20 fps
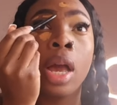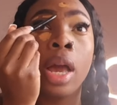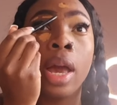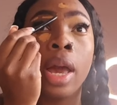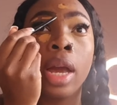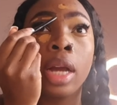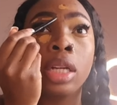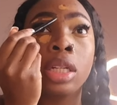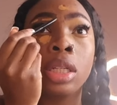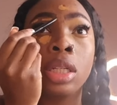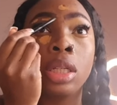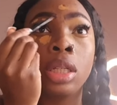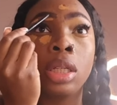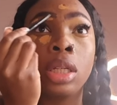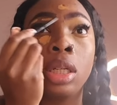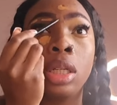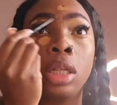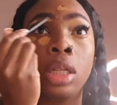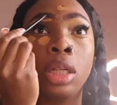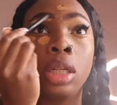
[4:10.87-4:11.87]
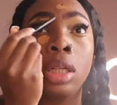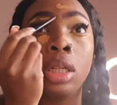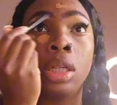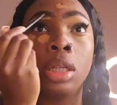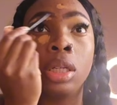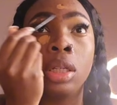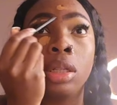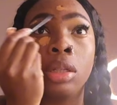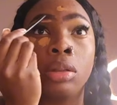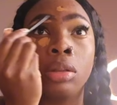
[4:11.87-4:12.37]

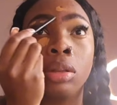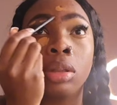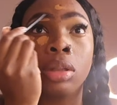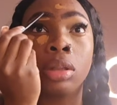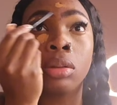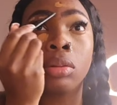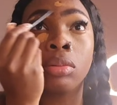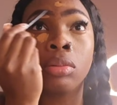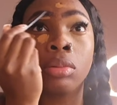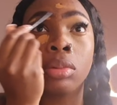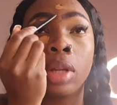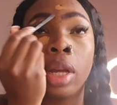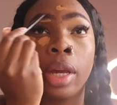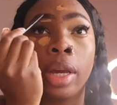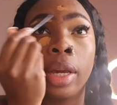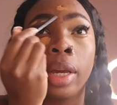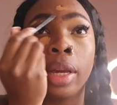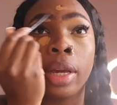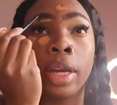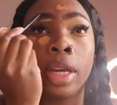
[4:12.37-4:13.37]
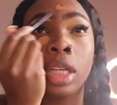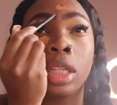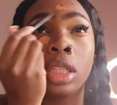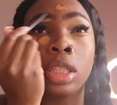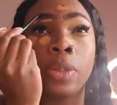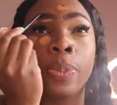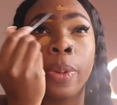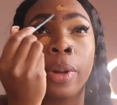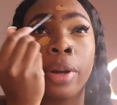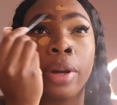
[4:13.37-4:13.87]
actually like
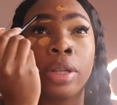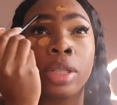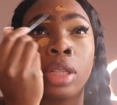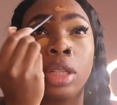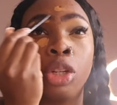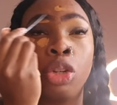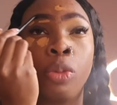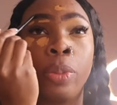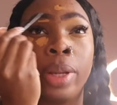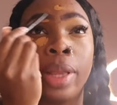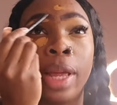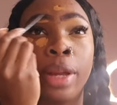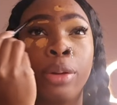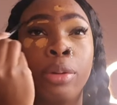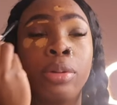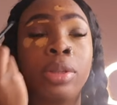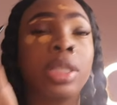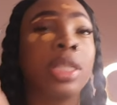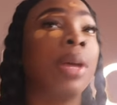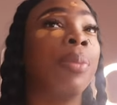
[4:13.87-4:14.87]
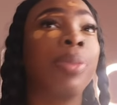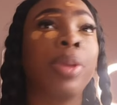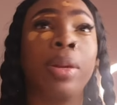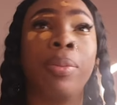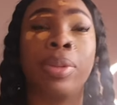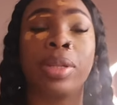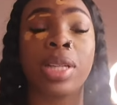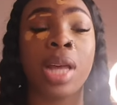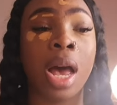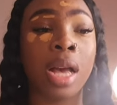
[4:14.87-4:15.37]
experience a little bit, like do
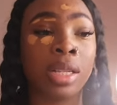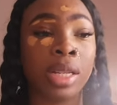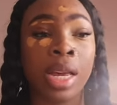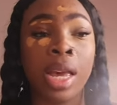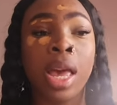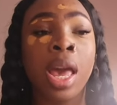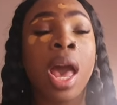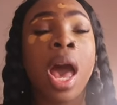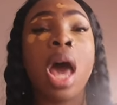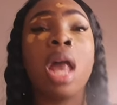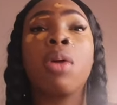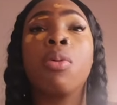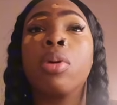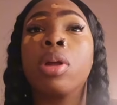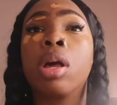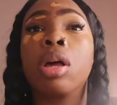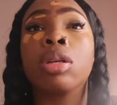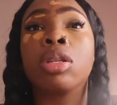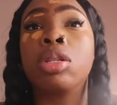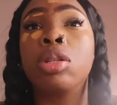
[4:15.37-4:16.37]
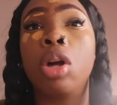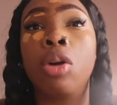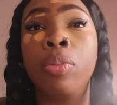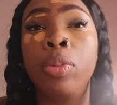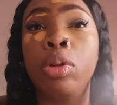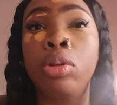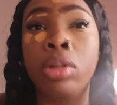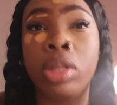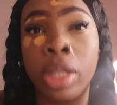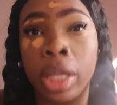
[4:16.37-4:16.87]
something besides it. I don't want to go to no
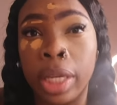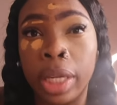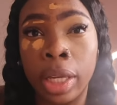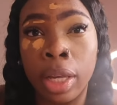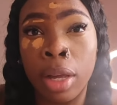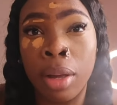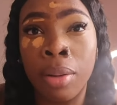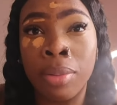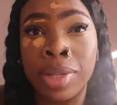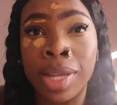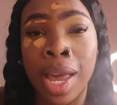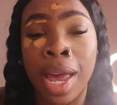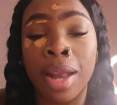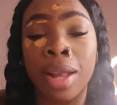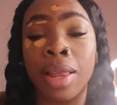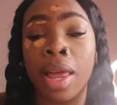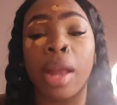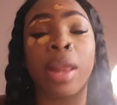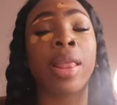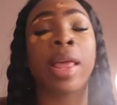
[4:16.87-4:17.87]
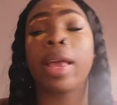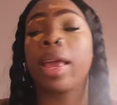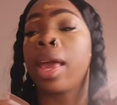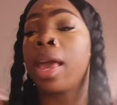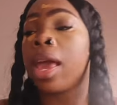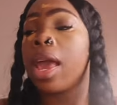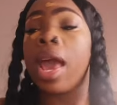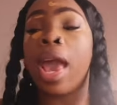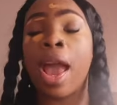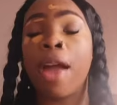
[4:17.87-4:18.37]
museums. They had a lot of like
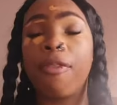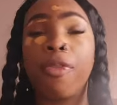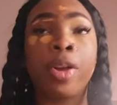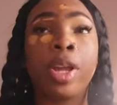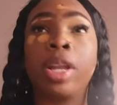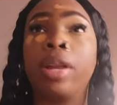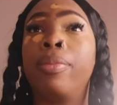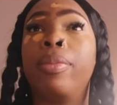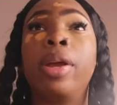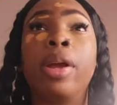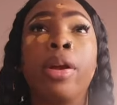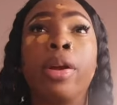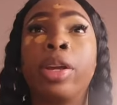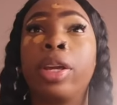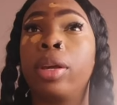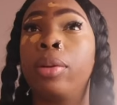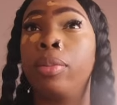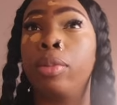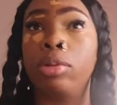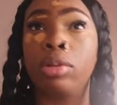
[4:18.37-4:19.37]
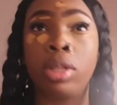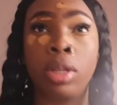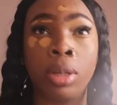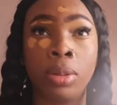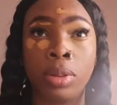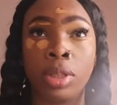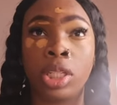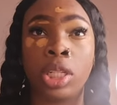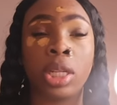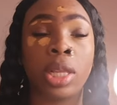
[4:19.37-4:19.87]
African American
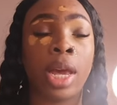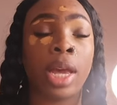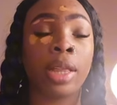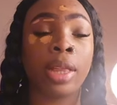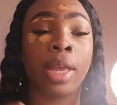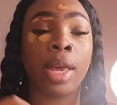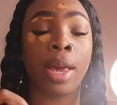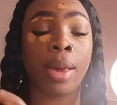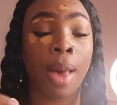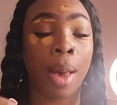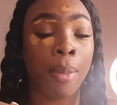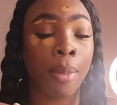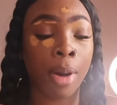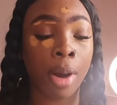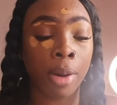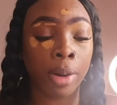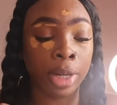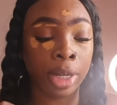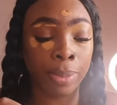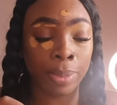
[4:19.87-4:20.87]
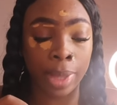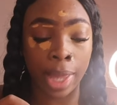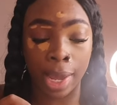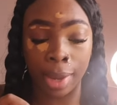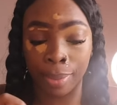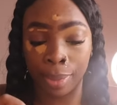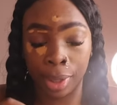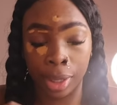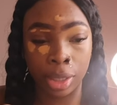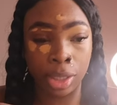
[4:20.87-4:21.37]
museums and shit like that. I'm already
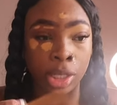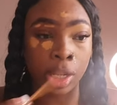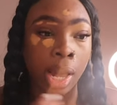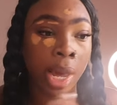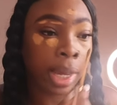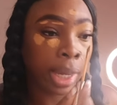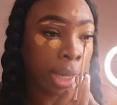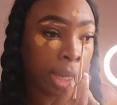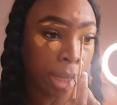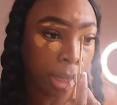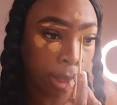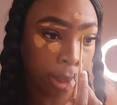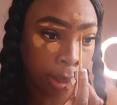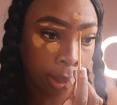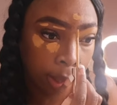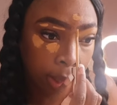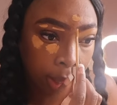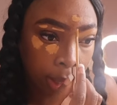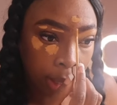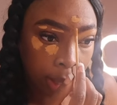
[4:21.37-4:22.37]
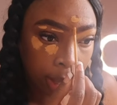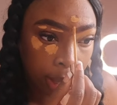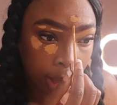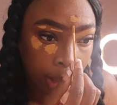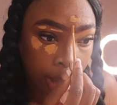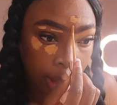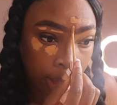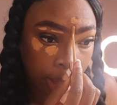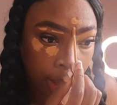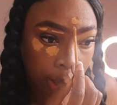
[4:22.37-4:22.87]
black, bitch. I get it.
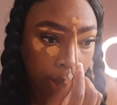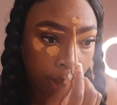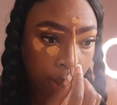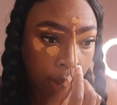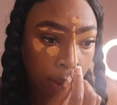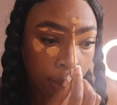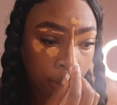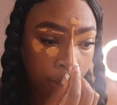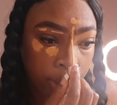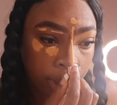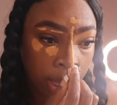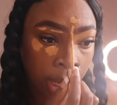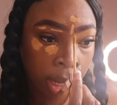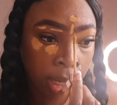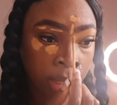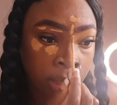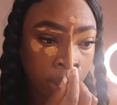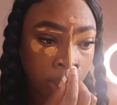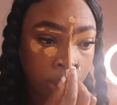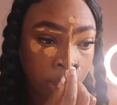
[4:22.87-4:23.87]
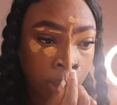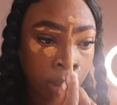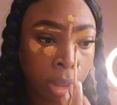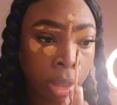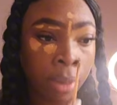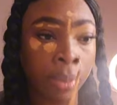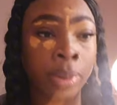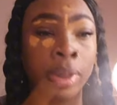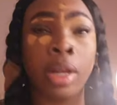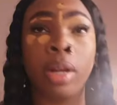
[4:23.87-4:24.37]
I ain't, I will say I got shit else to
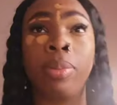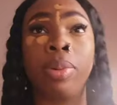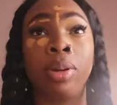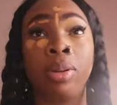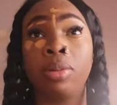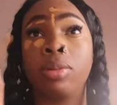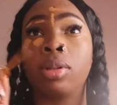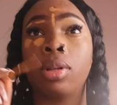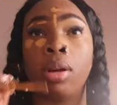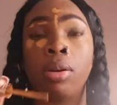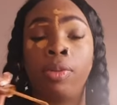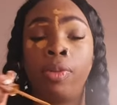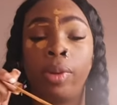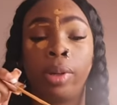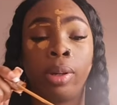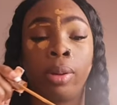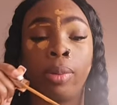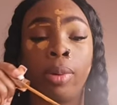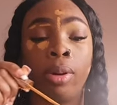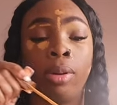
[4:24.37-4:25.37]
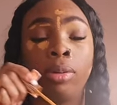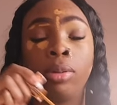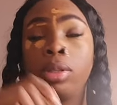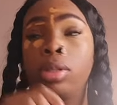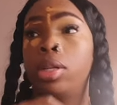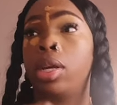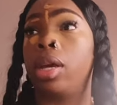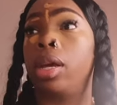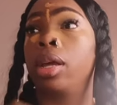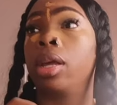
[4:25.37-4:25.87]
learn, but that'd be so fucking wrong to
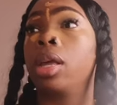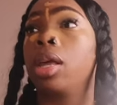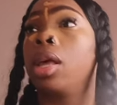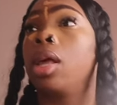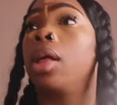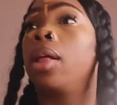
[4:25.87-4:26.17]
say.